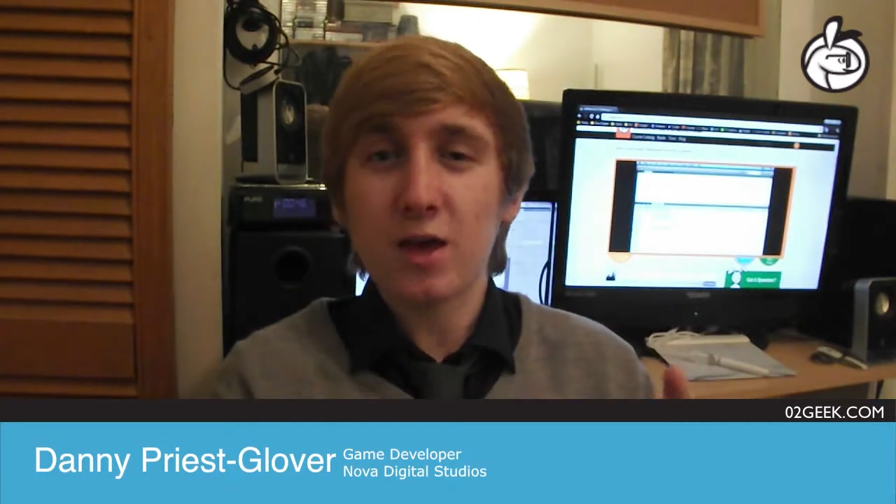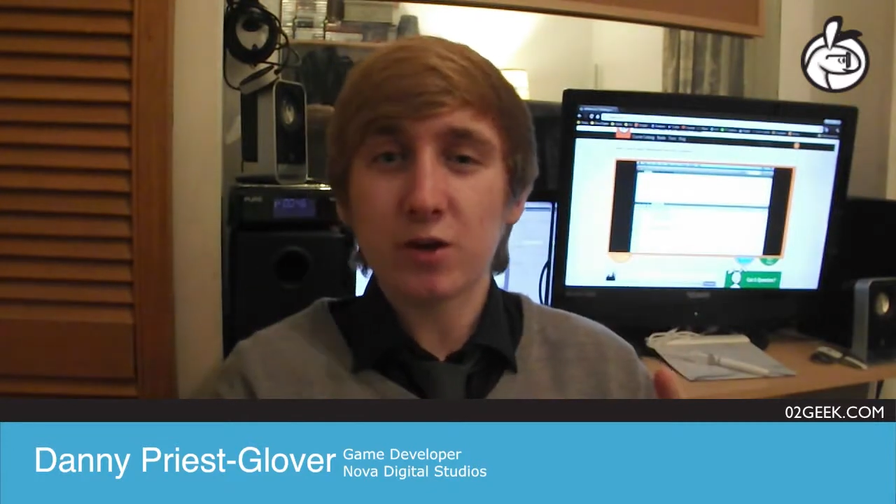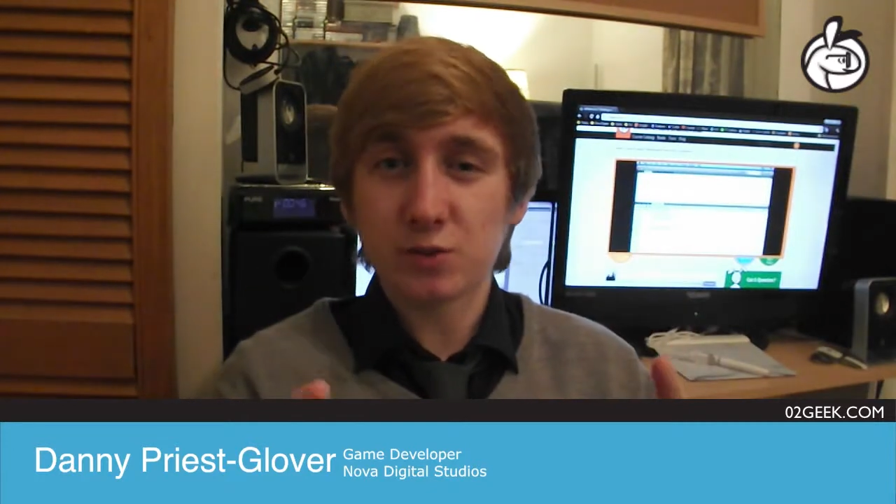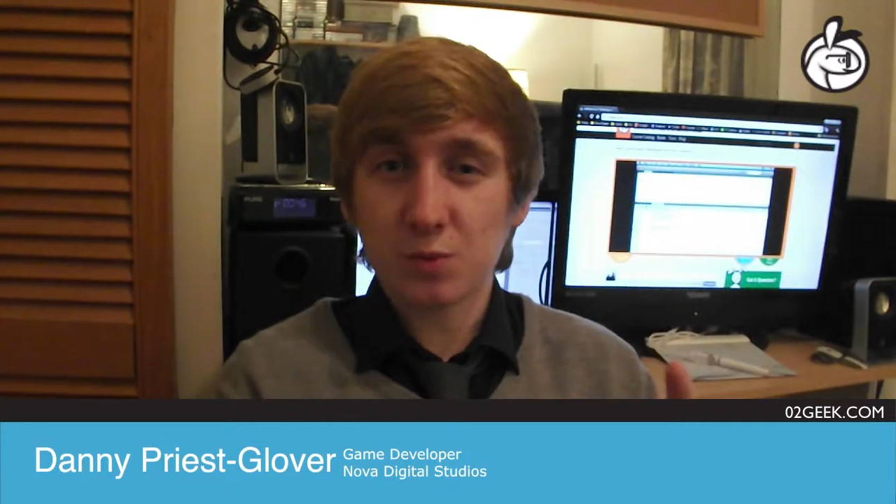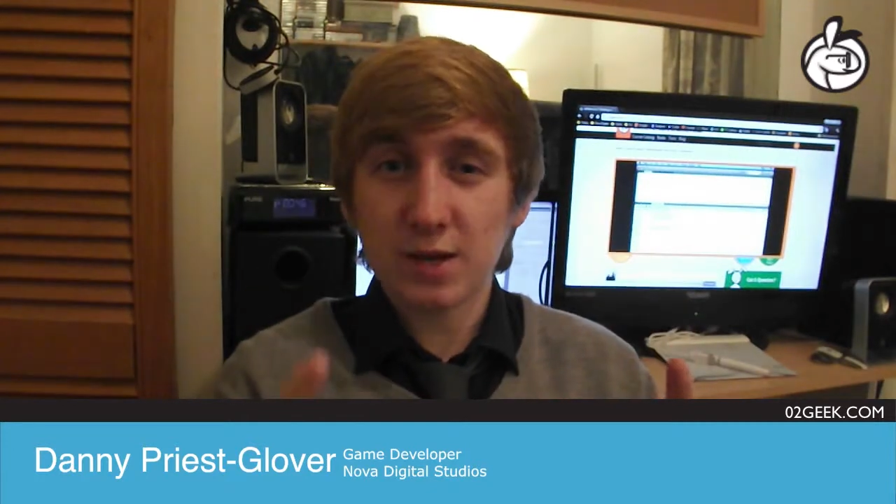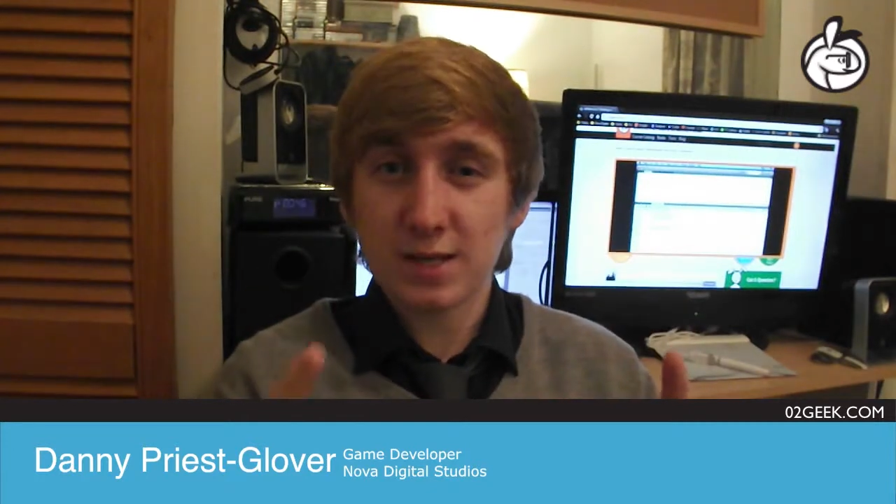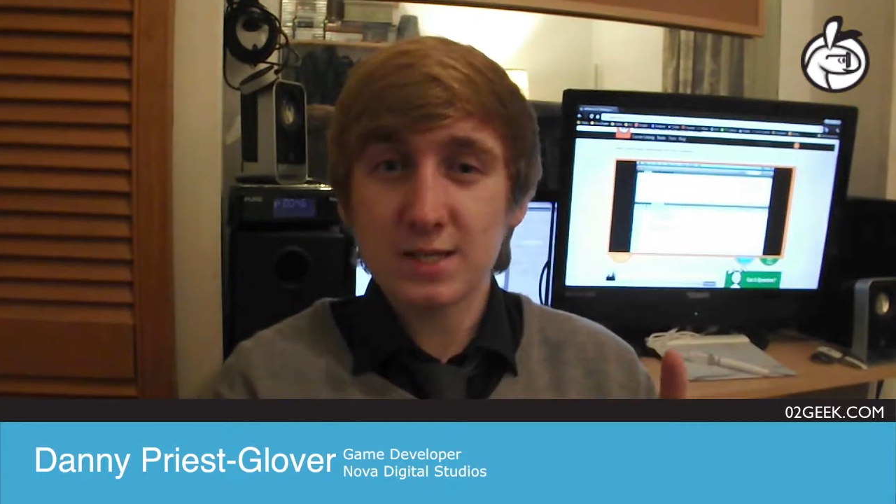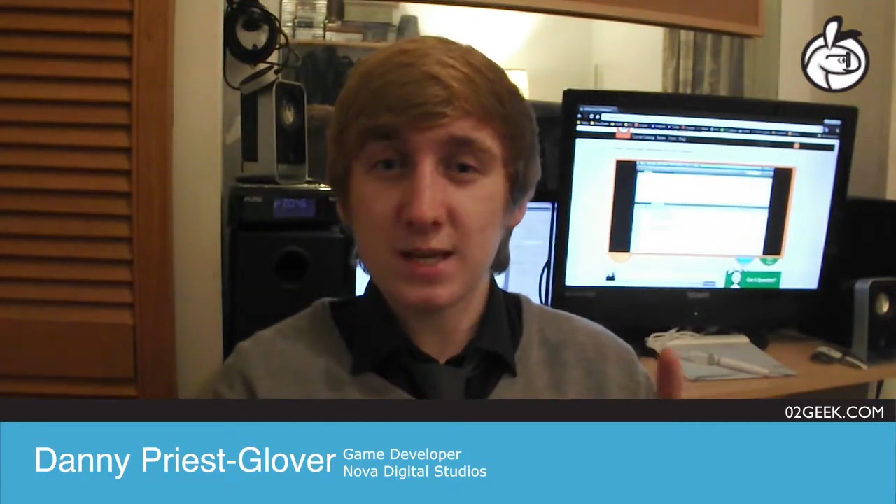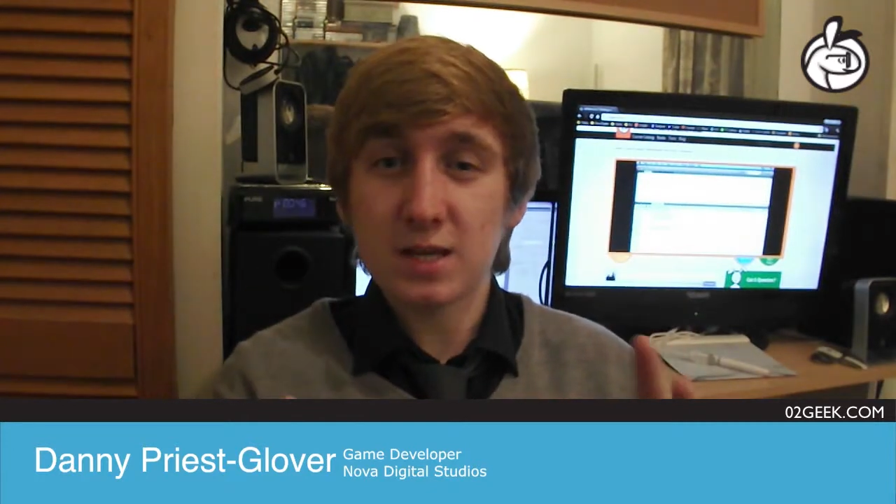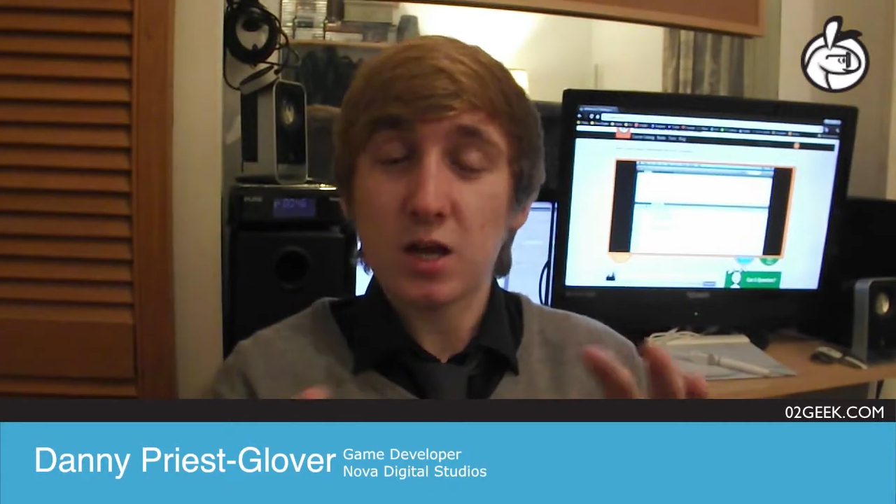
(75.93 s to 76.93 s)
because what it
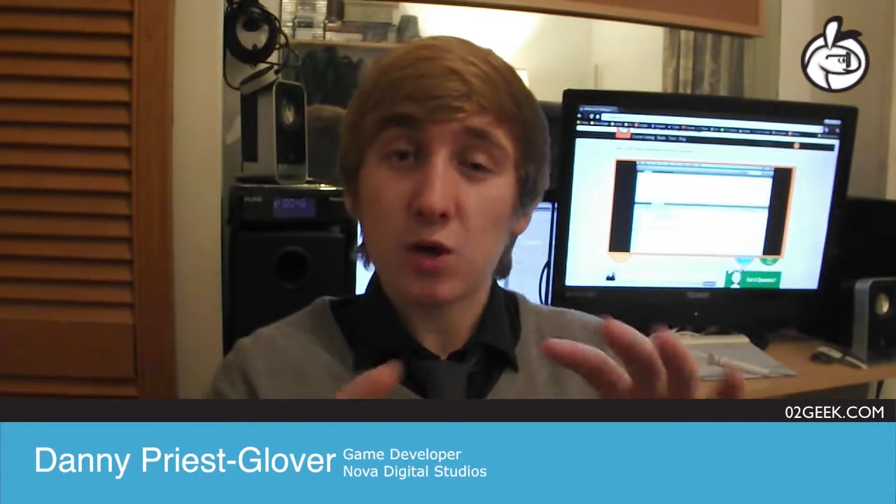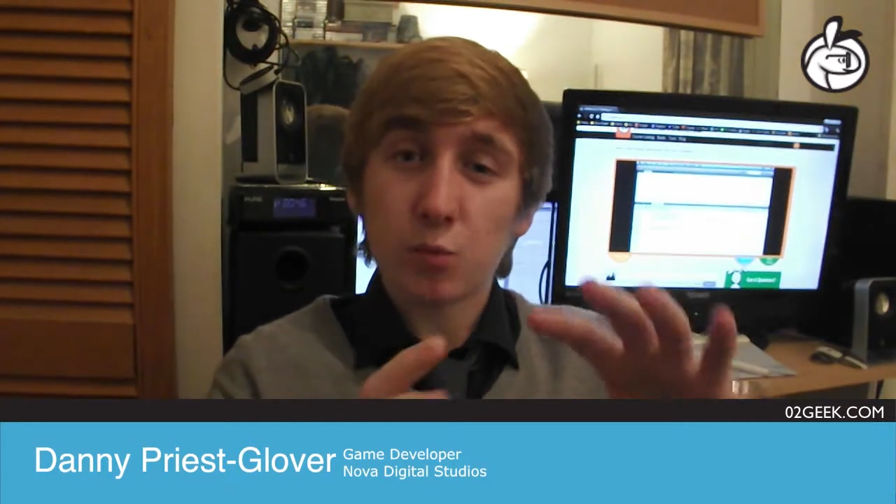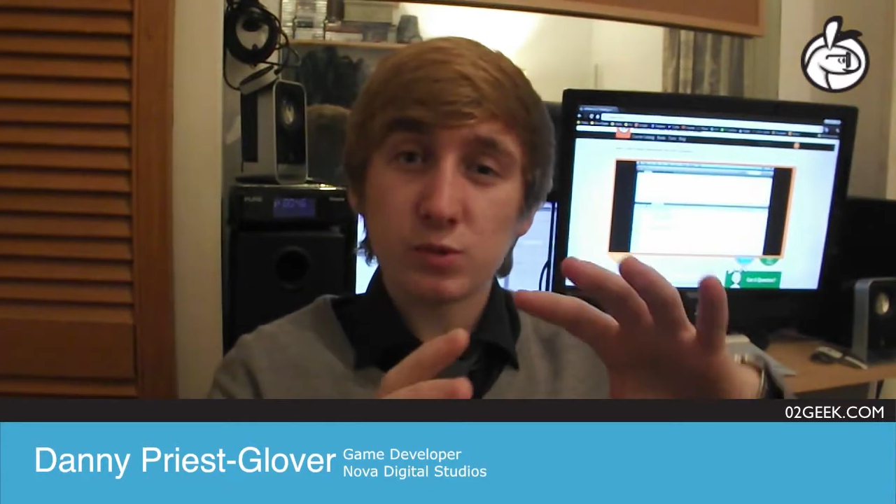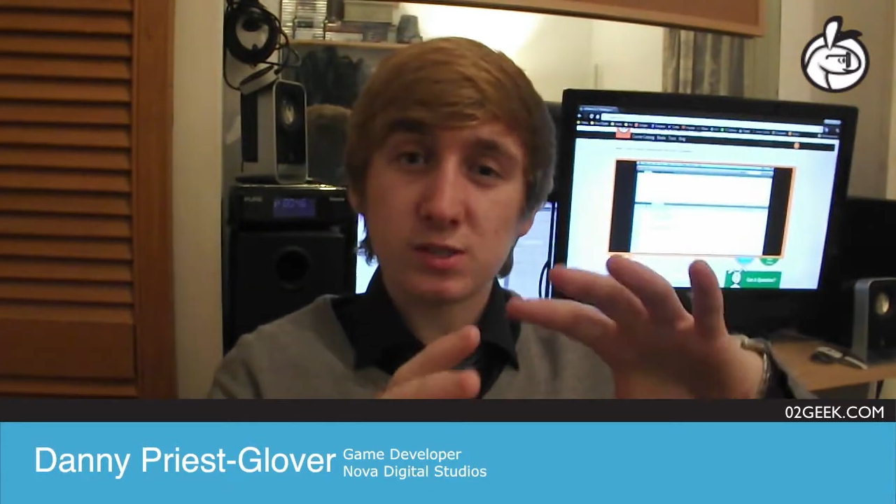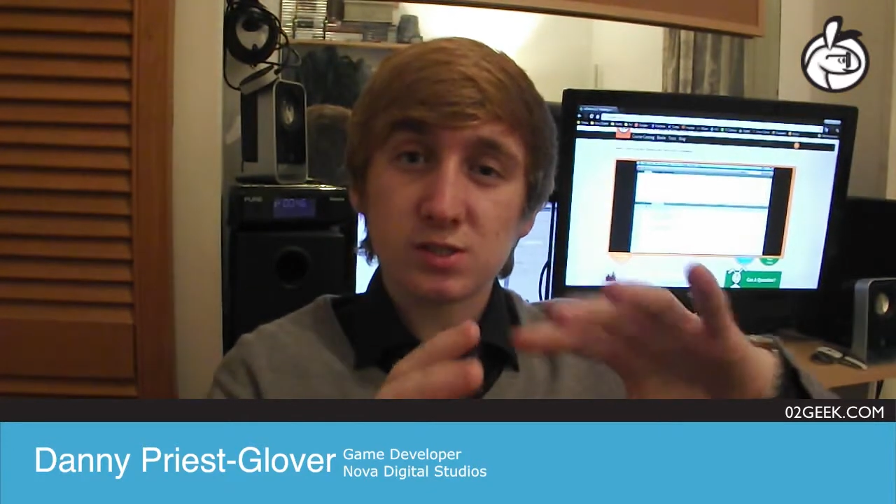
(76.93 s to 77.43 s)
did was it